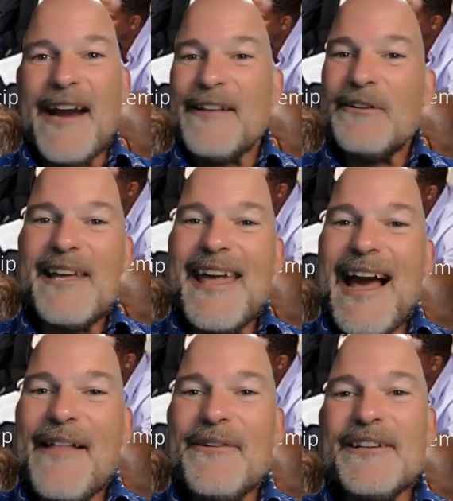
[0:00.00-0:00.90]
regularly
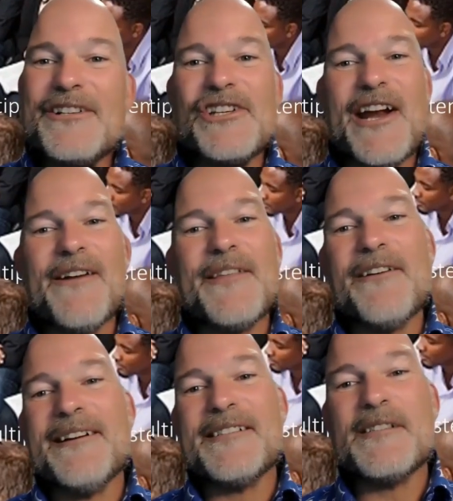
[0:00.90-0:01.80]
gather to share
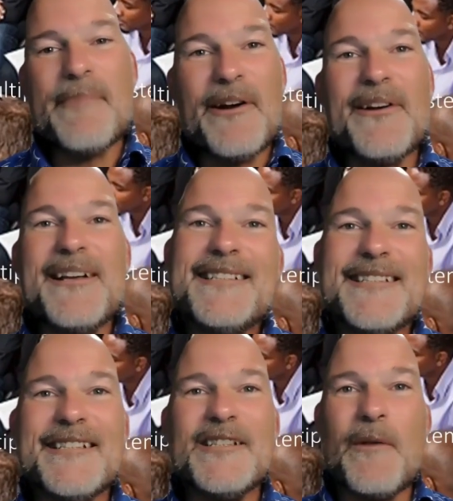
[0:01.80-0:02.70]
their
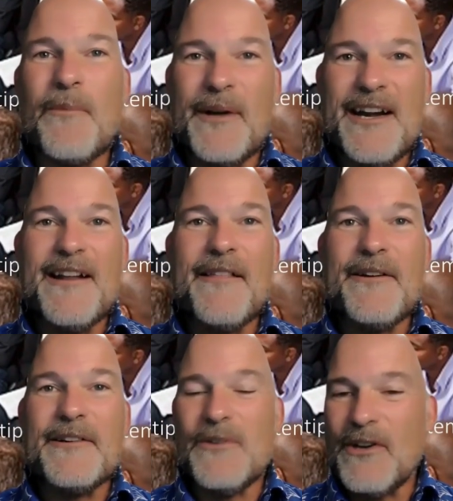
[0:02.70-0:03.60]
experiences with one
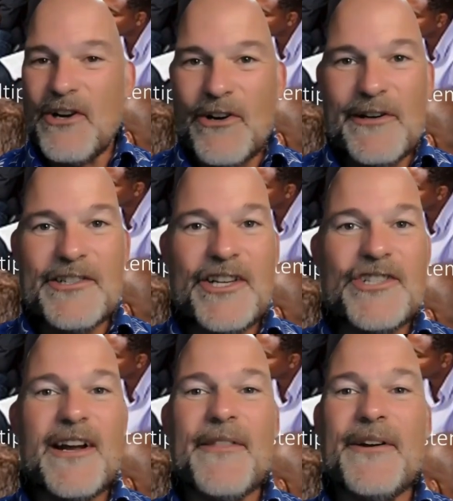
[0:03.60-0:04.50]
another, to encourage
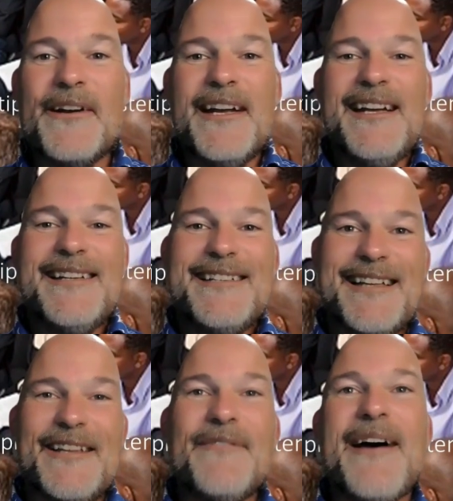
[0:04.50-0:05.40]
each other
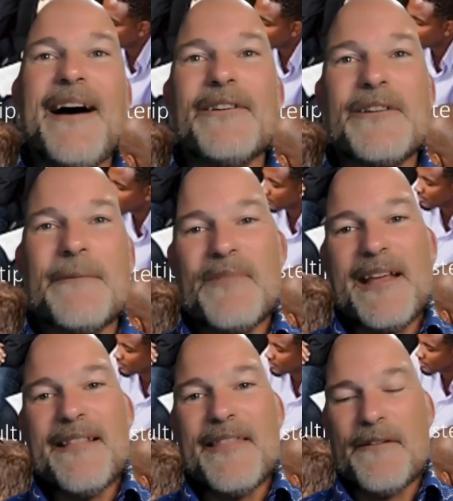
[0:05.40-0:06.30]
to live out
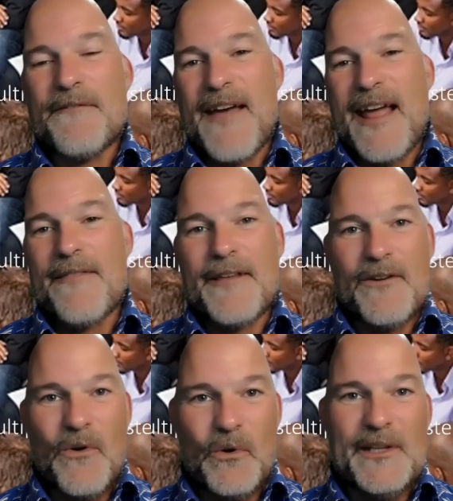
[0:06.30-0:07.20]
their faith
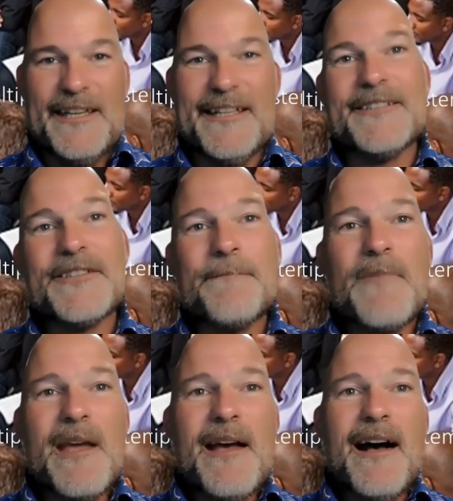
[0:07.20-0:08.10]
and
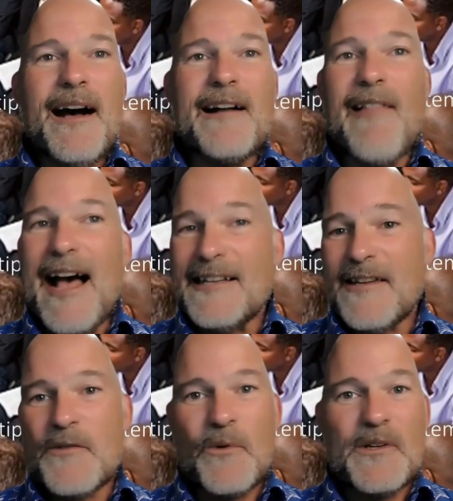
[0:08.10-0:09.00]
holiness. Uh,
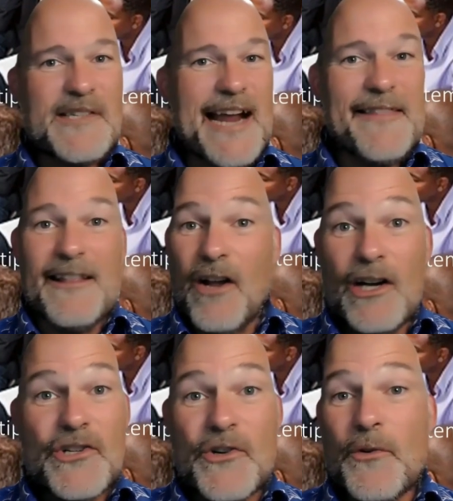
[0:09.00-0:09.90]
classes were slightly
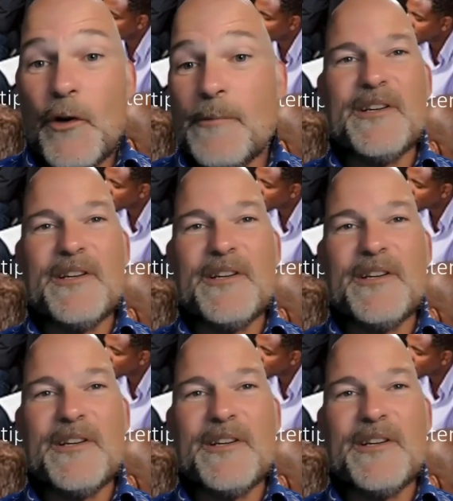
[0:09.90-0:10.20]
larger